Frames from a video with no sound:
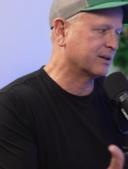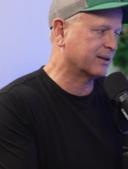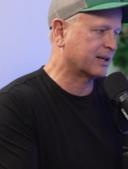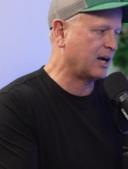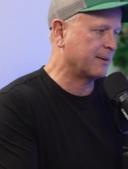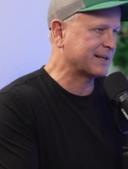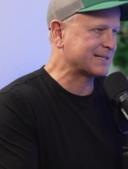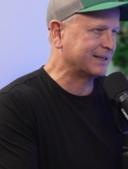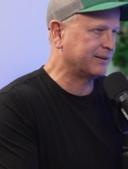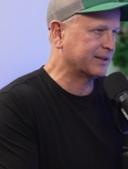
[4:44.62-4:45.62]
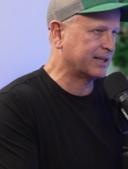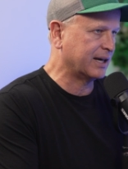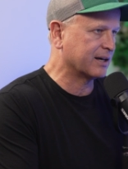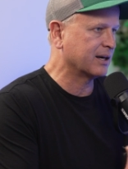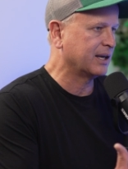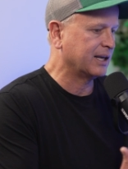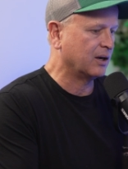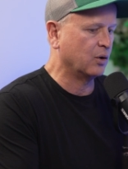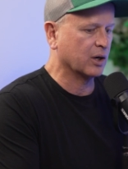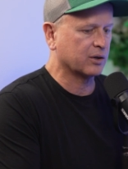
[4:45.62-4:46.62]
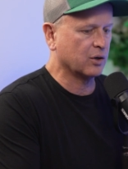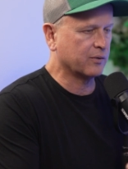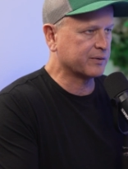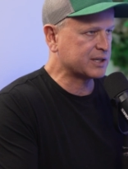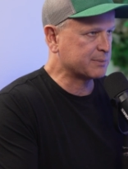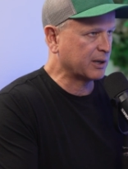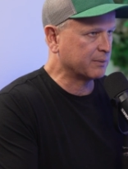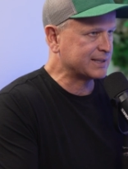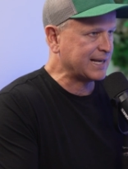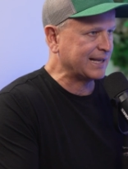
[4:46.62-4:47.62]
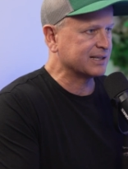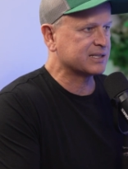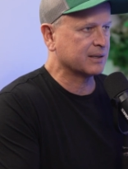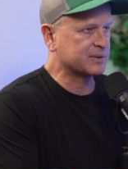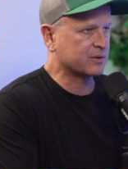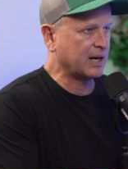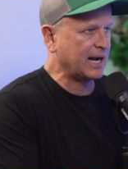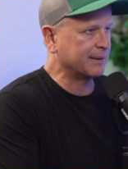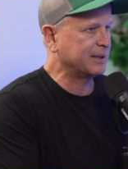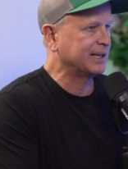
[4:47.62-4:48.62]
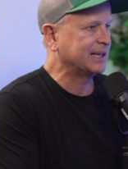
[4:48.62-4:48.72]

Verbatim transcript: go to the comments, leave it there, or go over to Smart with Debt, subscribe,